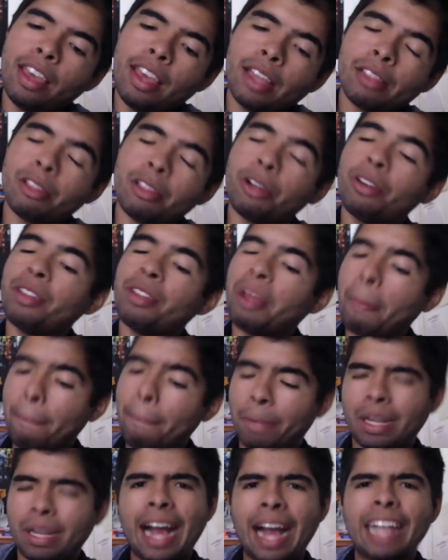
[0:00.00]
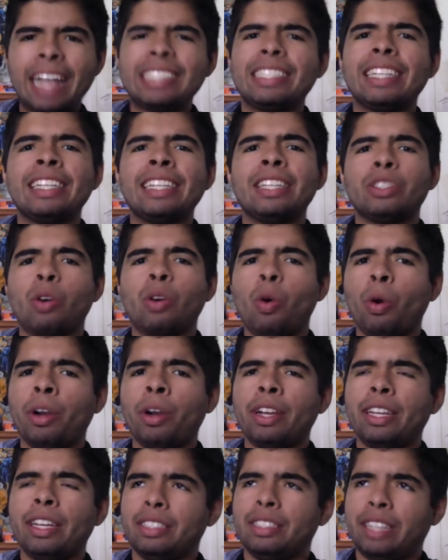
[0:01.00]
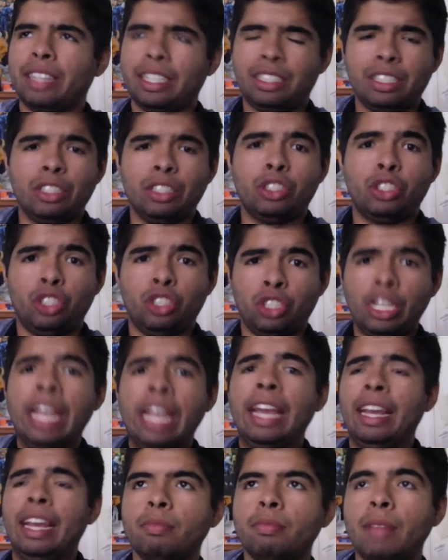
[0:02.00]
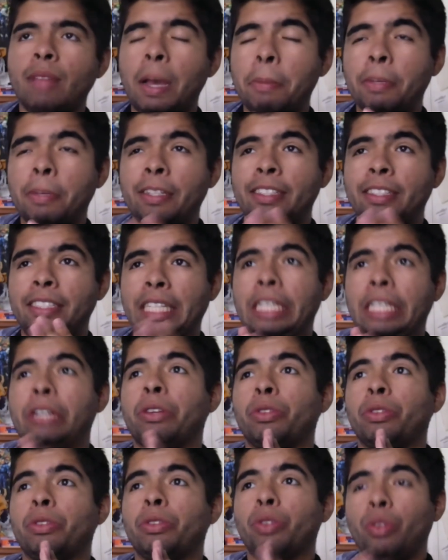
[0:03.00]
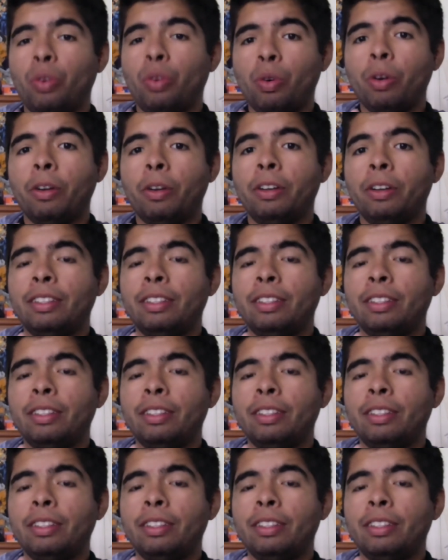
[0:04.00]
Literally blasting his organs like to shit. I mean, dear lord.